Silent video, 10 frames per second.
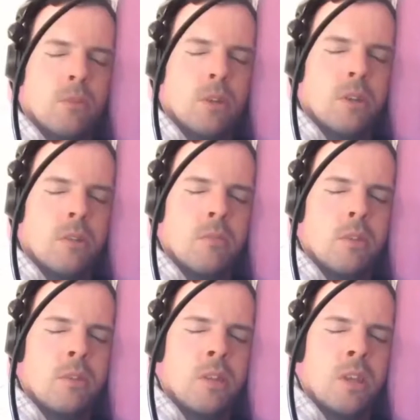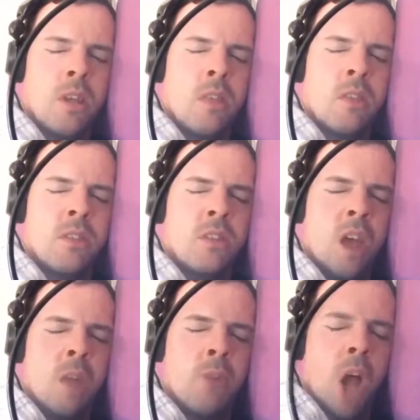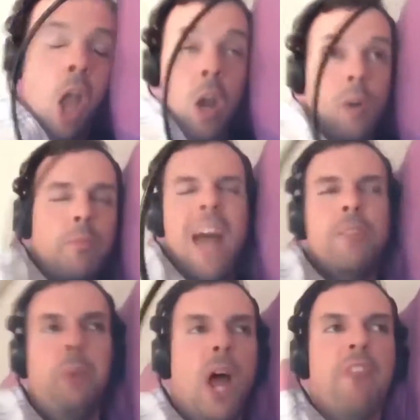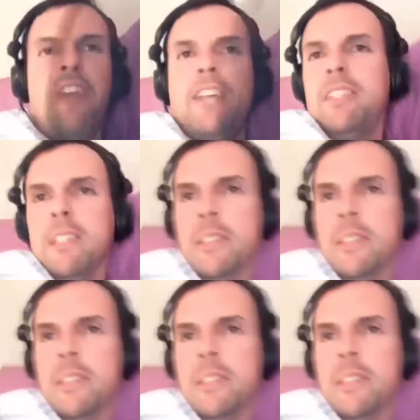When I met you in the summer. That's perfect!